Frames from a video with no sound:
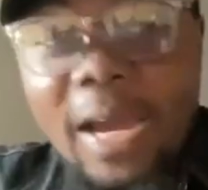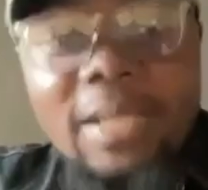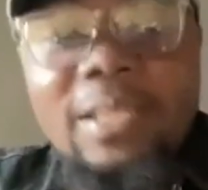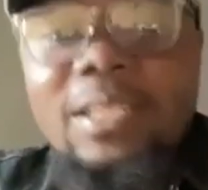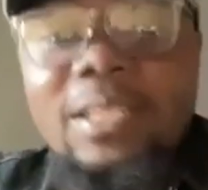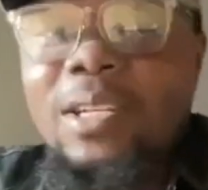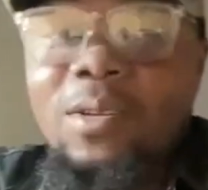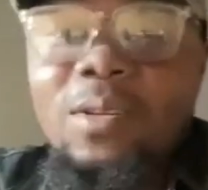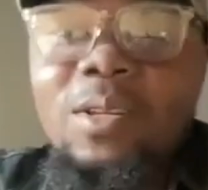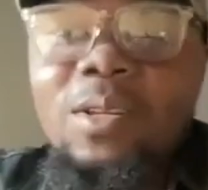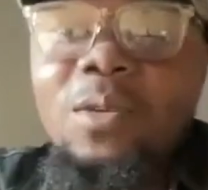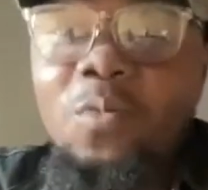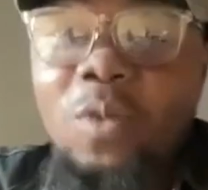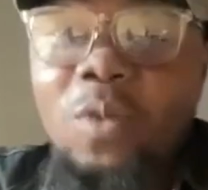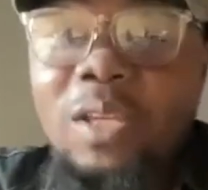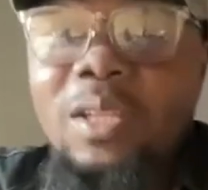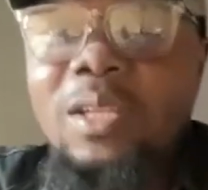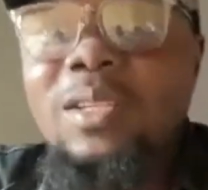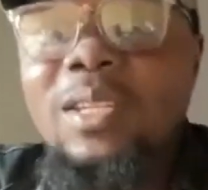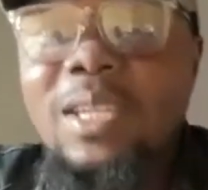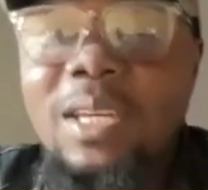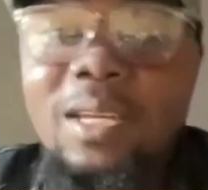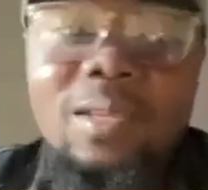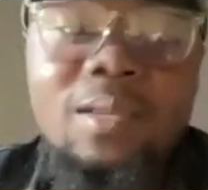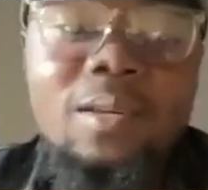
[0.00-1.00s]
I genuinely
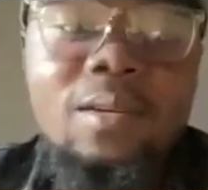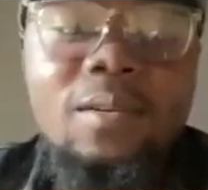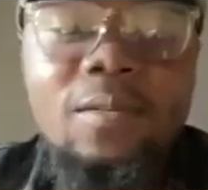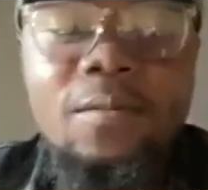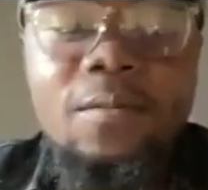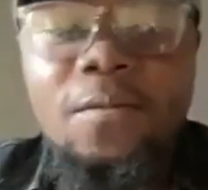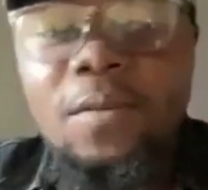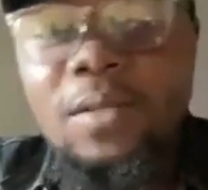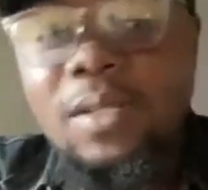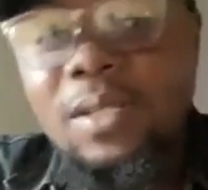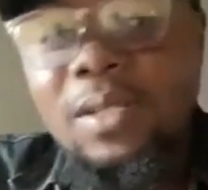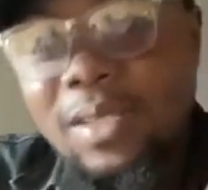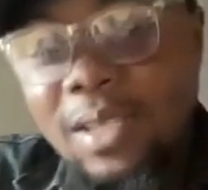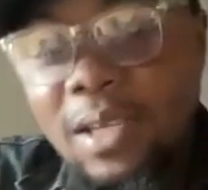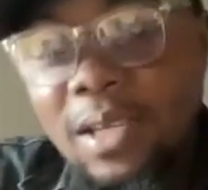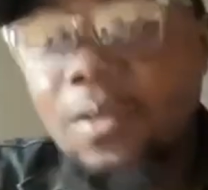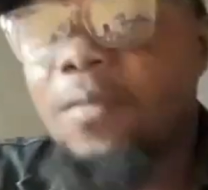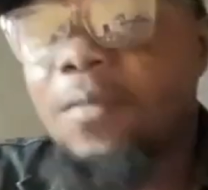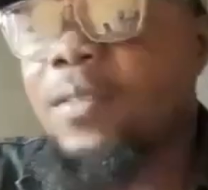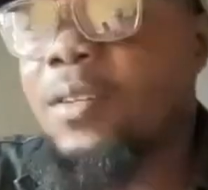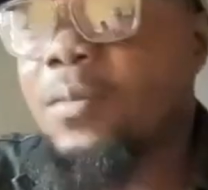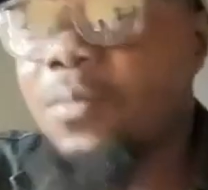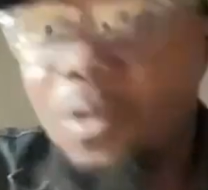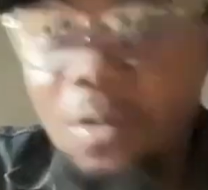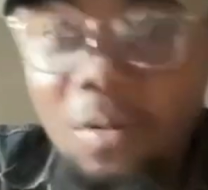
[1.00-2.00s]
win it for the sake
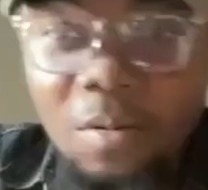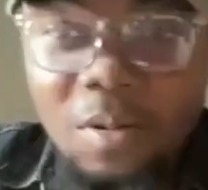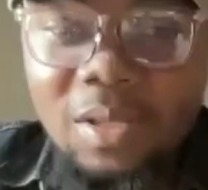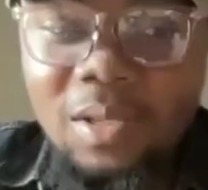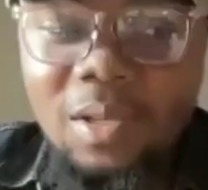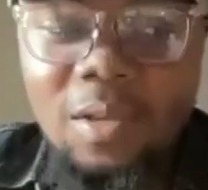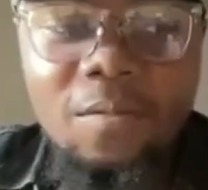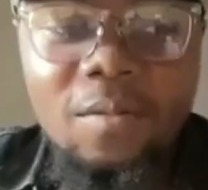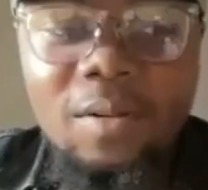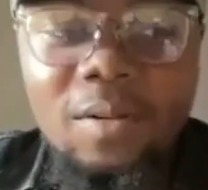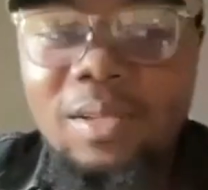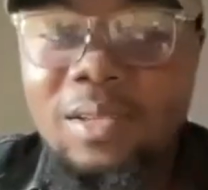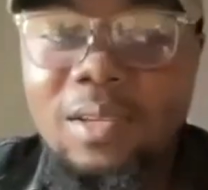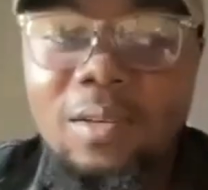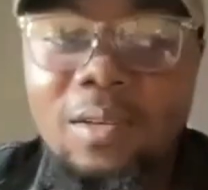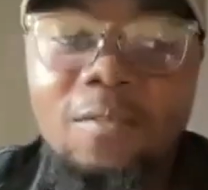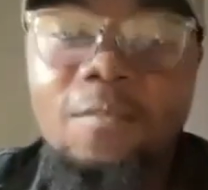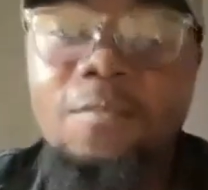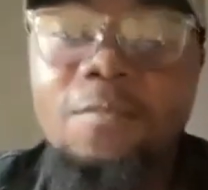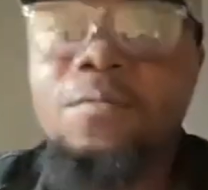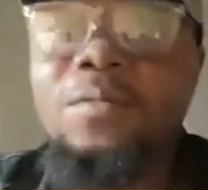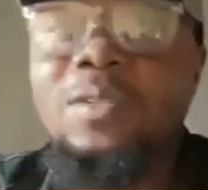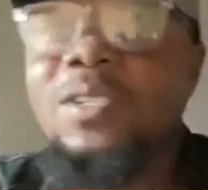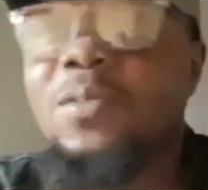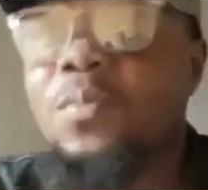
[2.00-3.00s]
of democracy, for the sake
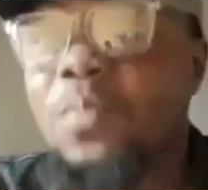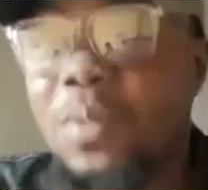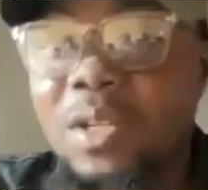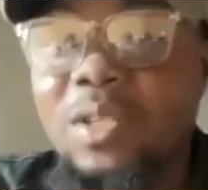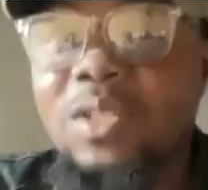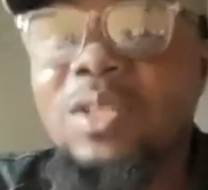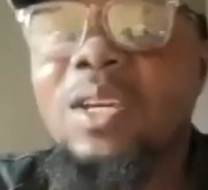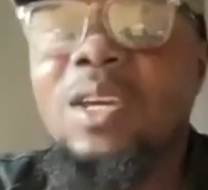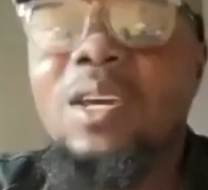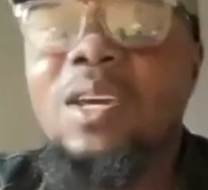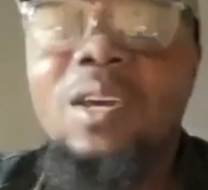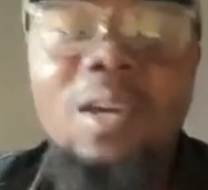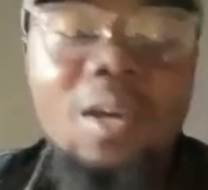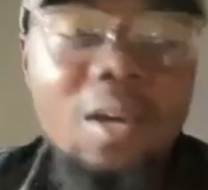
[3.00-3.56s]
of free speech.